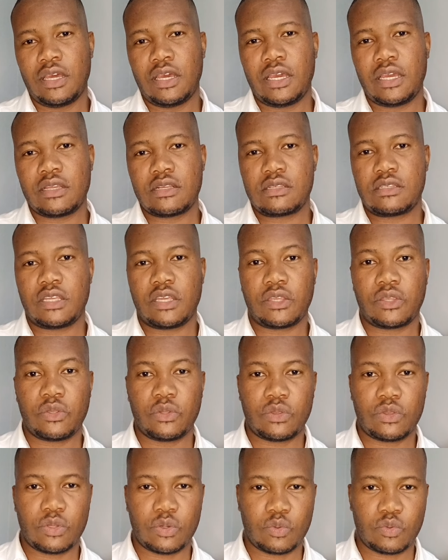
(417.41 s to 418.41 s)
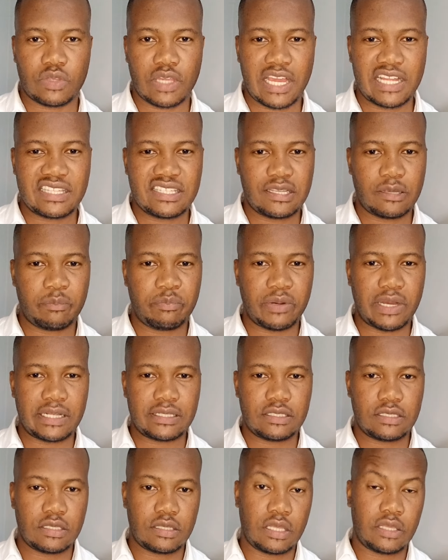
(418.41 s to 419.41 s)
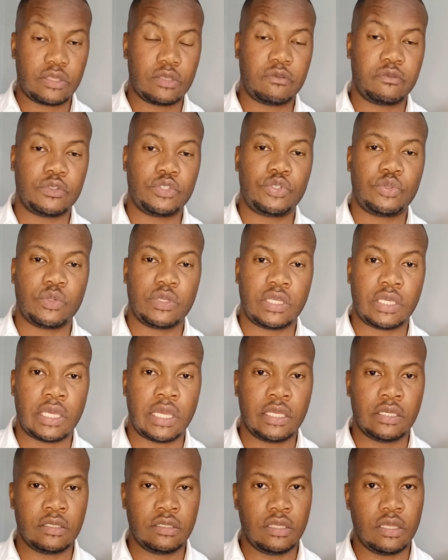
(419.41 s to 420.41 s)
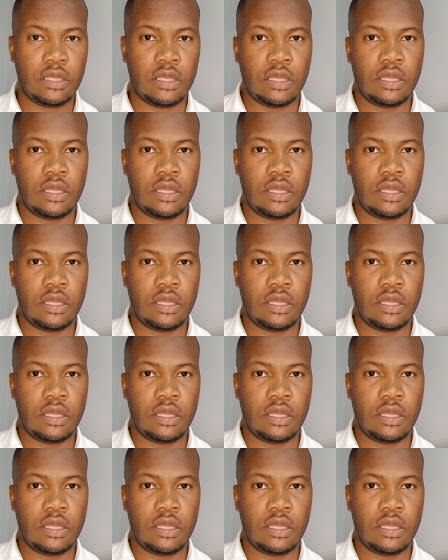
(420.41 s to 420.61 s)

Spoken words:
and take you through that. But thank you for tuning in.